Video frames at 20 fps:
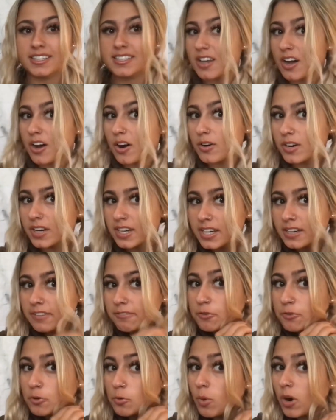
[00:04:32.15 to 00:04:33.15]
So
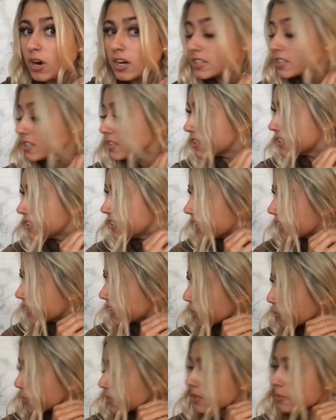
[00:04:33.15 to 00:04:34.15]
if you want to take
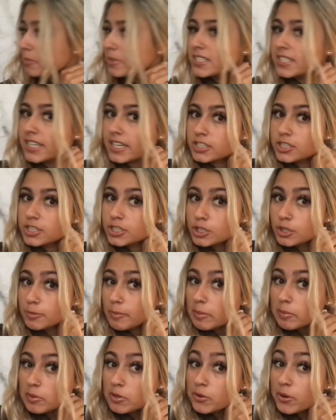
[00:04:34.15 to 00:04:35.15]
like really big sections or
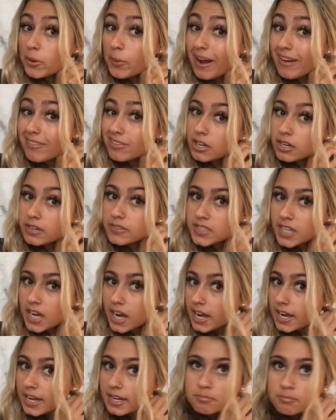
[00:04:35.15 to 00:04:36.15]
maybe you don't have a lot of
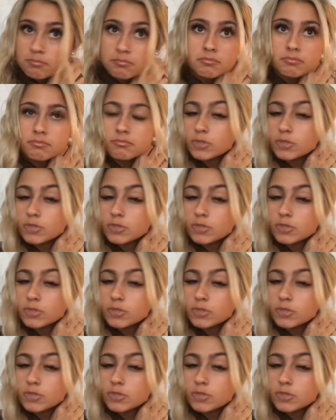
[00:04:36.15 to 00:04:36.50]
time,